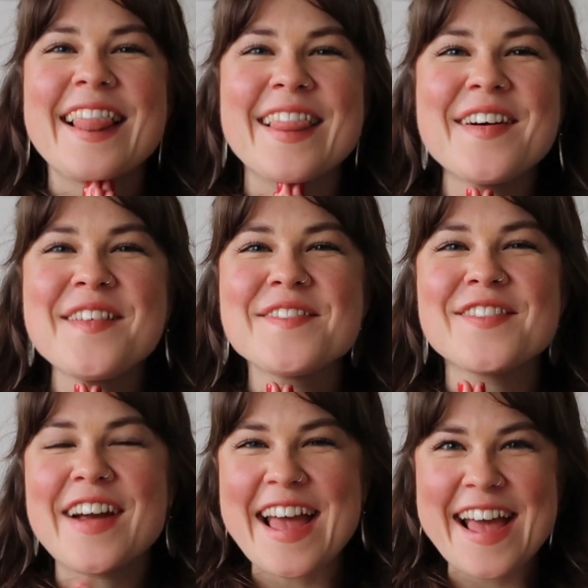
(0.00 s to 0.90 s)
Hello
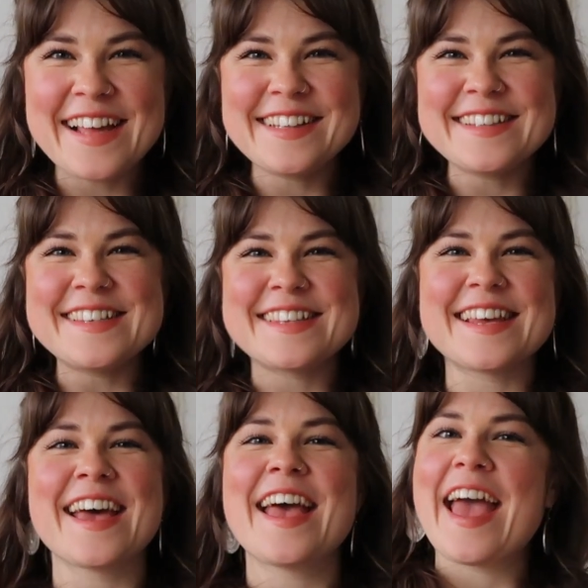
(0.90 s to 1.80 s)
friends!
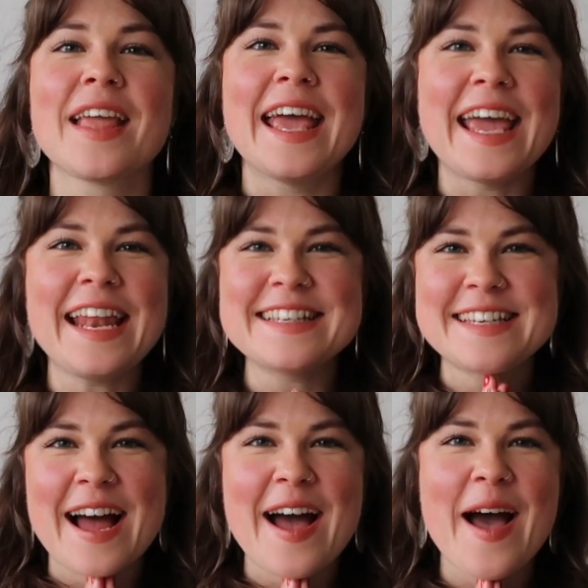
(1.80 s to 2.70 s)
It is
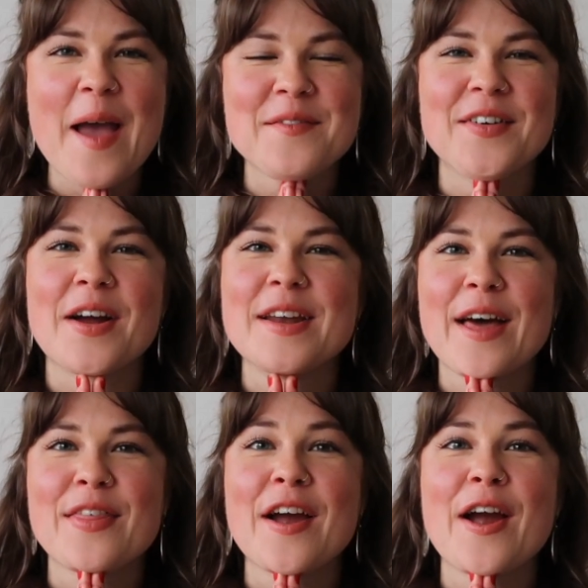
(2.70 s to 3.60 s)
time for
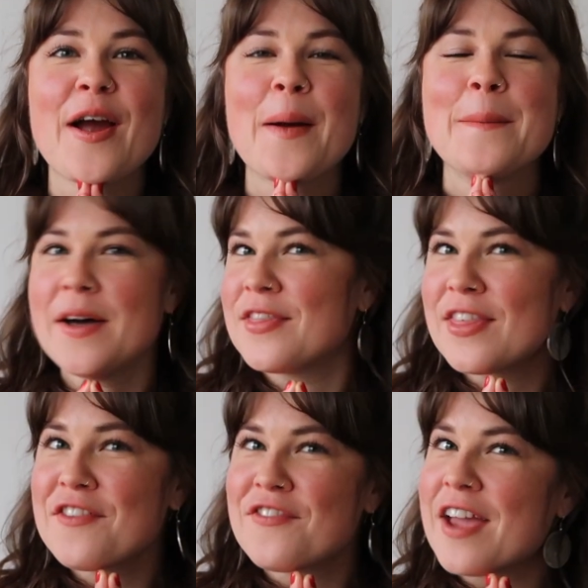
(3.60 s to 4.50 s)
another
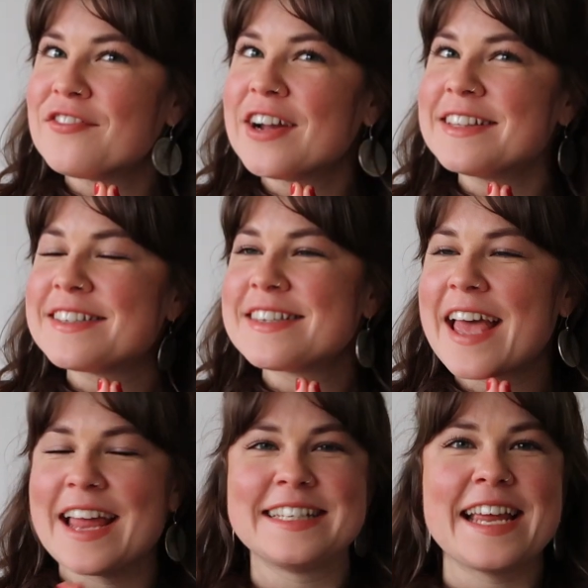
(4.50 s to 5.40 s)
monthly favorites,
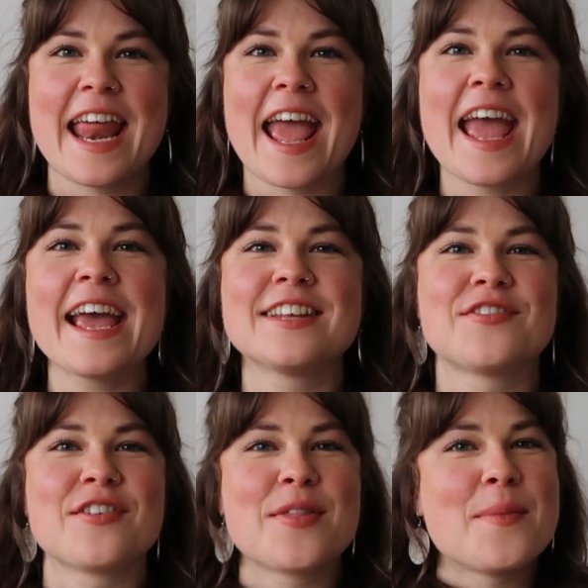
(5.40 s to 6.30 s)
and today is
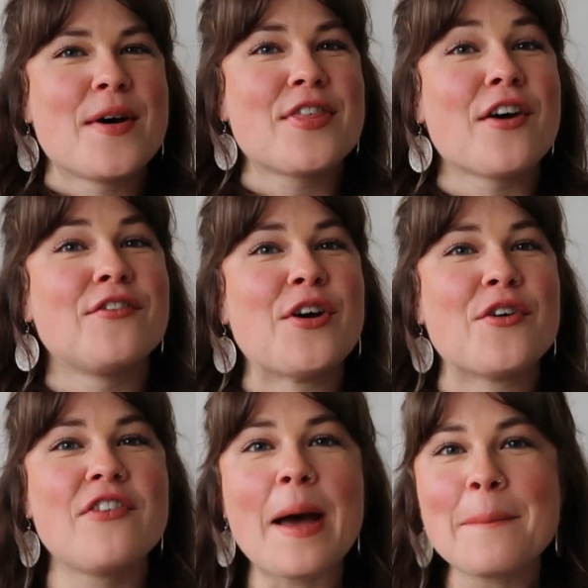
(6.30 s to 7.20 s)
for the month of
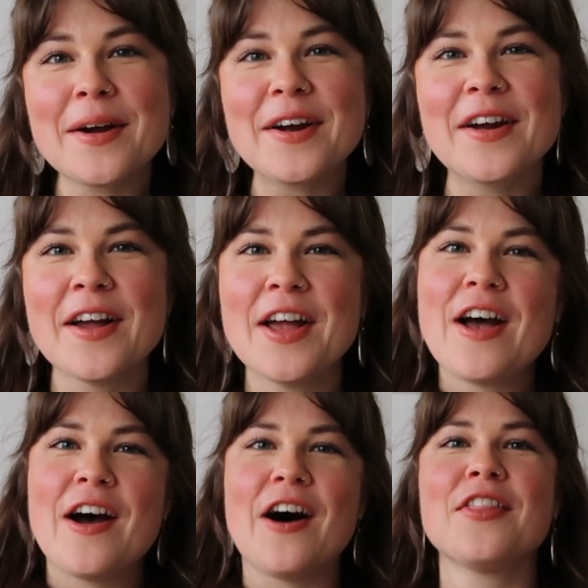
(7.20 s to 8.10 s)
November.
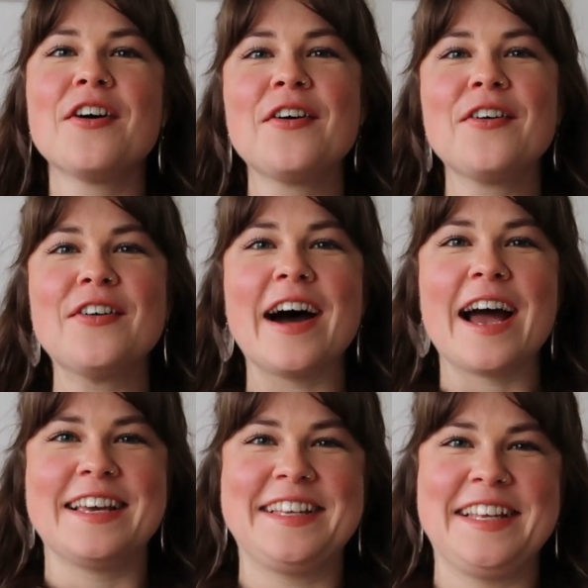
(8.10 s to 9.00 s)
Although
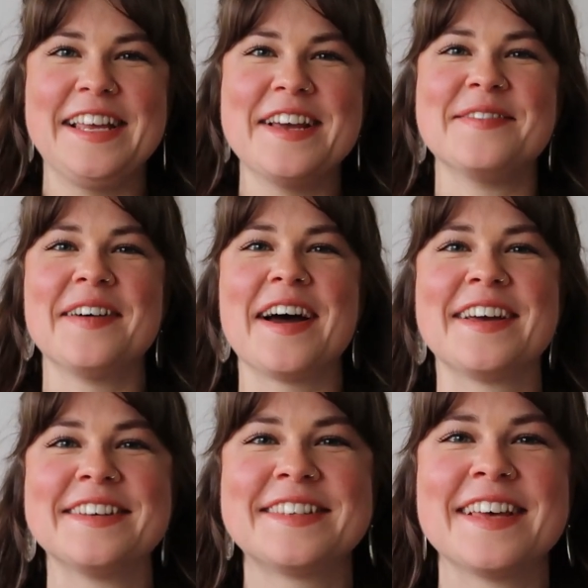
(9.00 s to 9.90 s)
I see
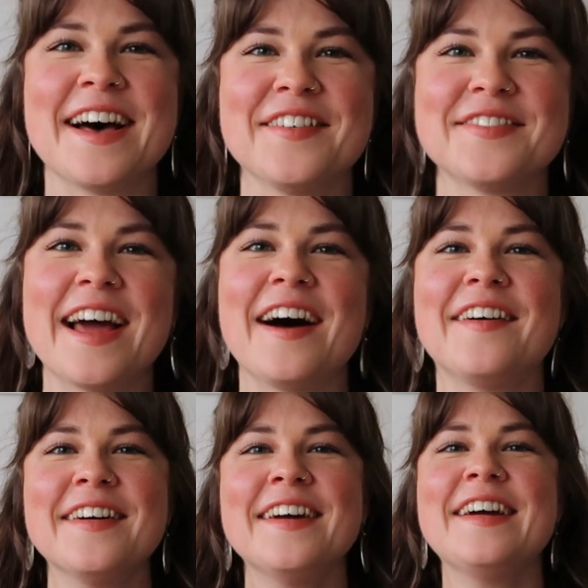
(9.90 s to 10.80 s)
myself
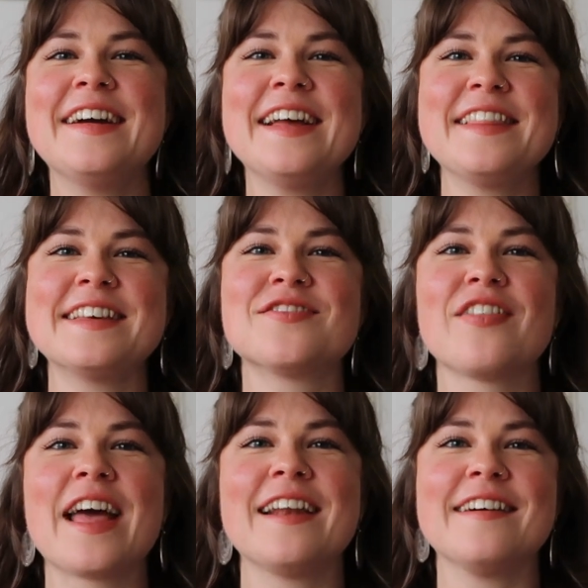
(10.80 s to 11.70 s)
now in this
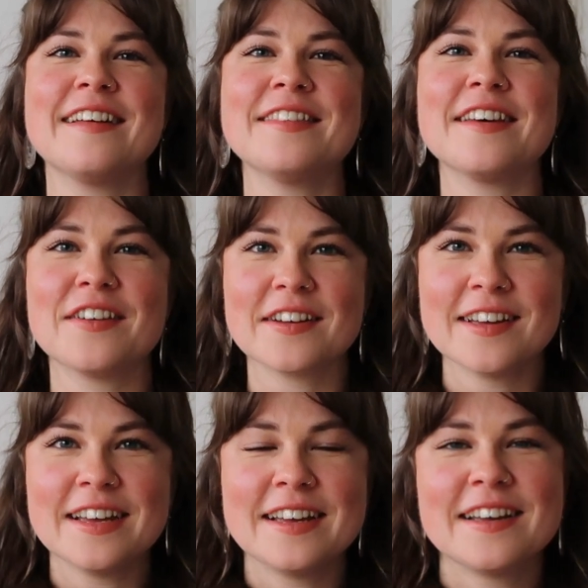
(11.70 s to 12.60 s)
flannel and
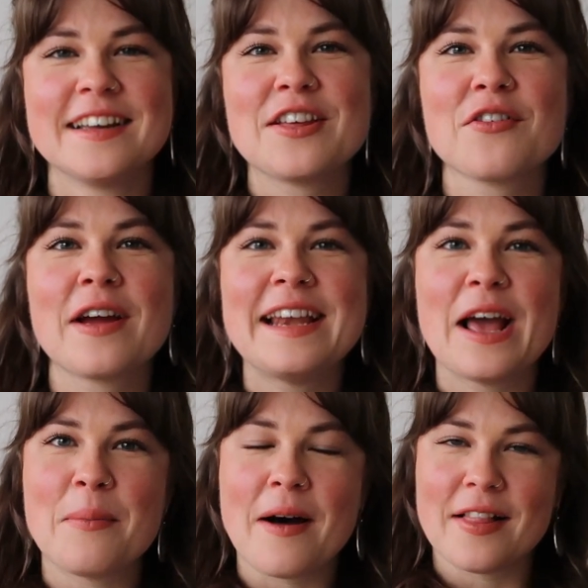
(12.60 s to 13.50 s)
the red
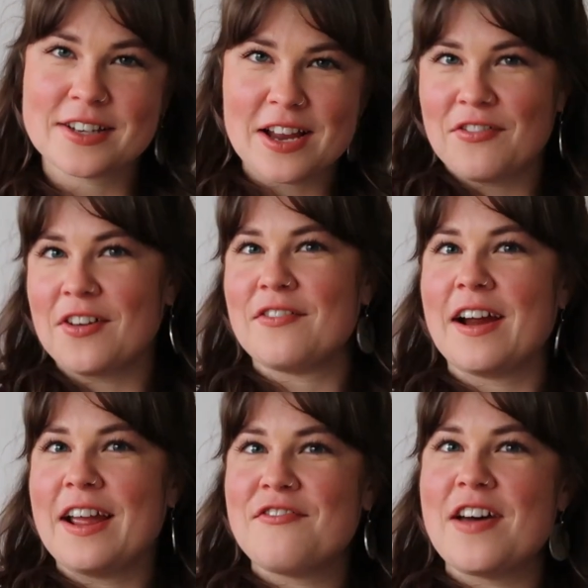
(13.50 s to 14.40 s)
nail polish, I feel
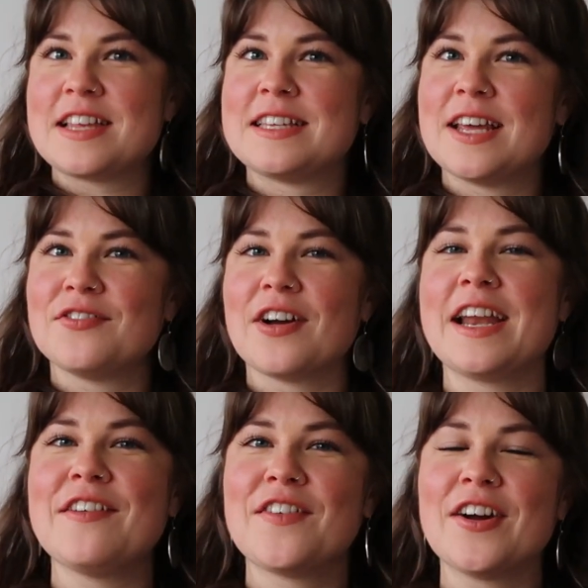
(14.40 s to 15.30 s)
very festive,
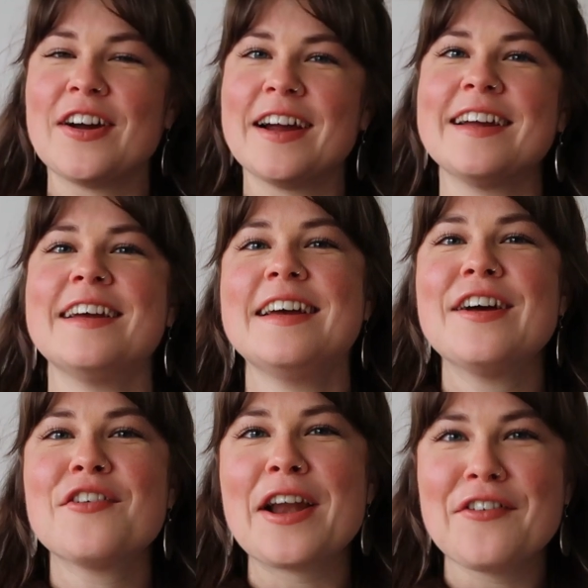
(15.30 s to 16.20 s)
ready for
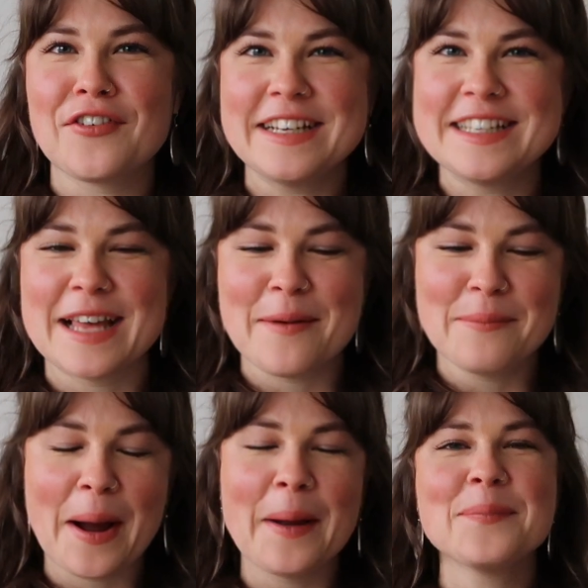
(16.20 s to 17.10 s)

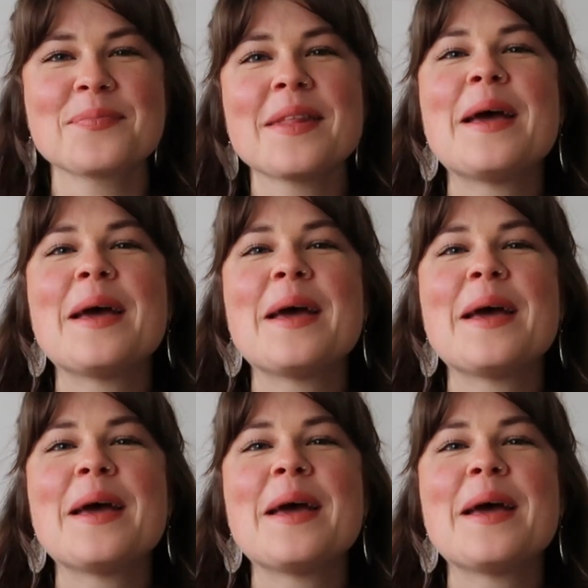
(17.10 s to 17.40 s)
December.